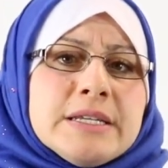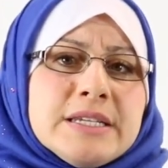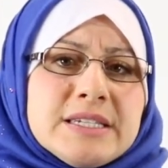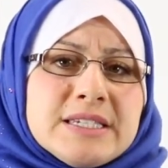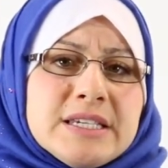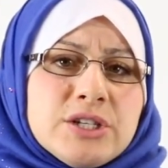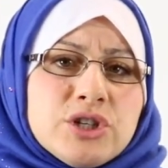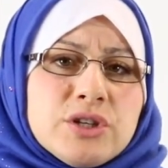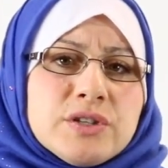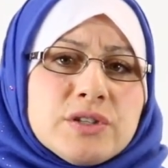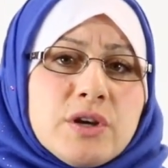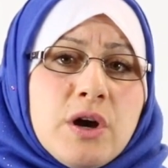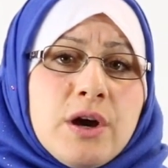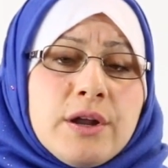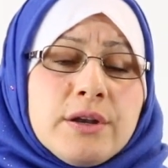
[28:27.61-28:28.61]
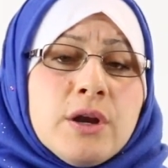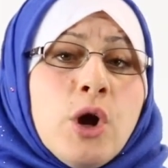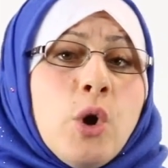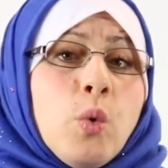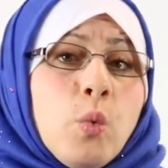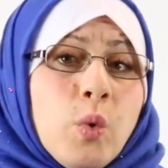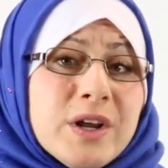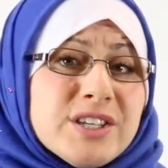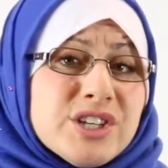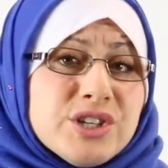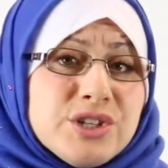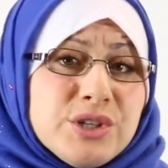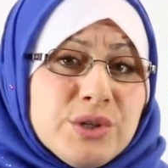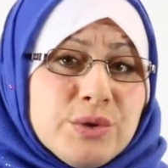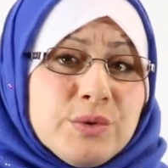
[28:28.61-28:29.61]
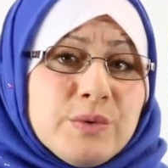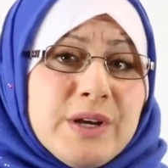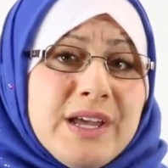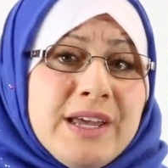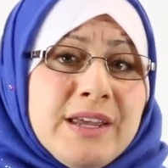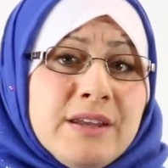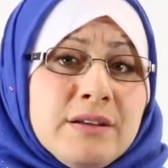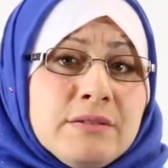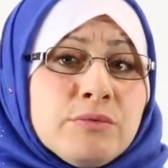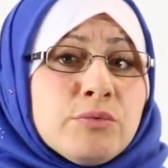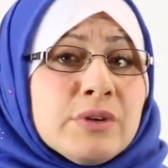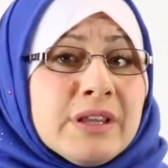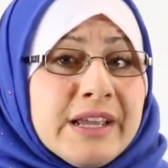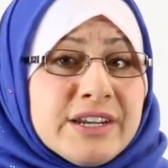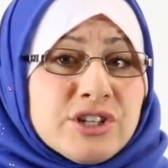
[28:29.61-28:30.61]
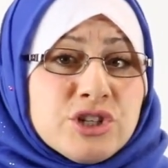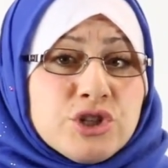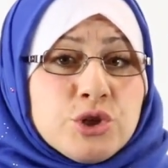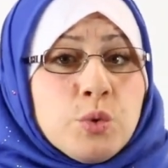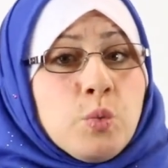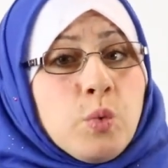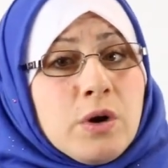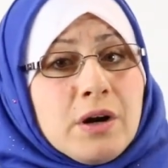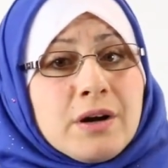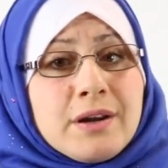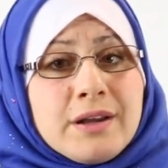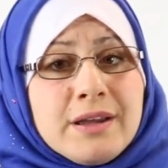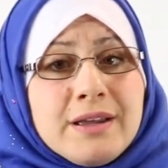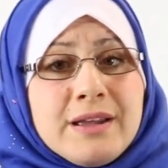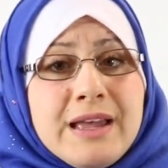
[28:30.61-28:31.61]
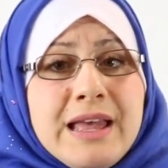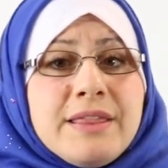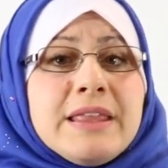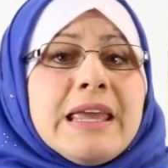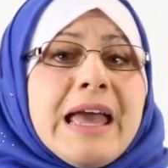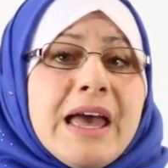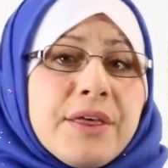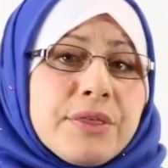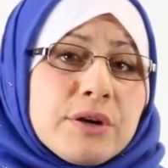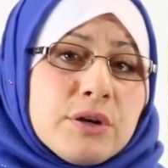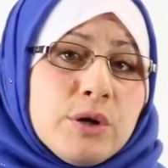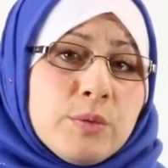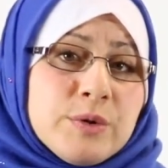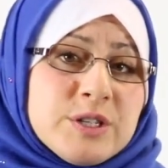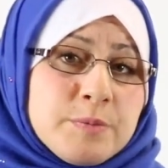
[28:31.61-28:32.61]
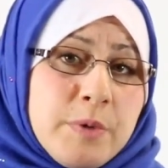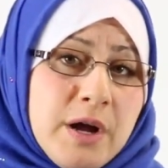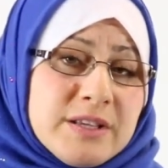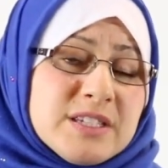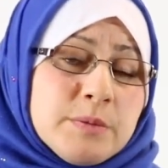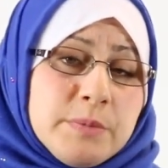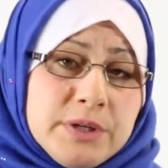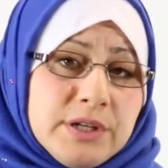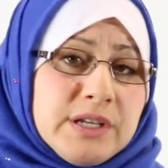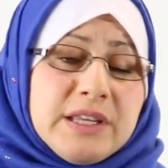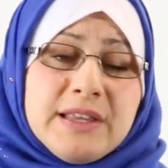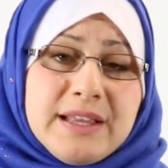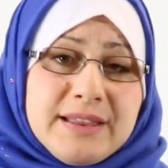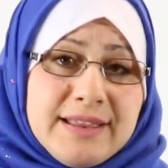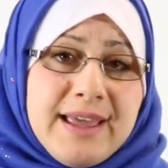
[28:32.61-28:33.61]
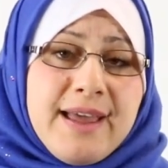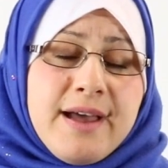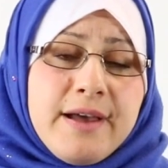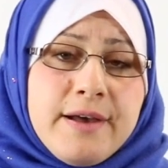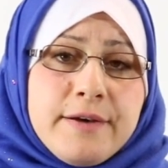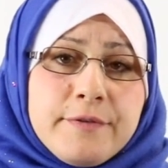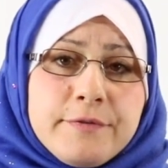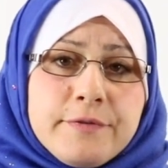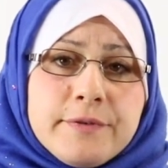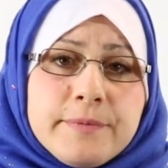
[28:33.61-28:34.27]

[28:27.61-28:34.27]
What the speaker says: decisions on what to do in relation to work and the ethical responsibility that they have.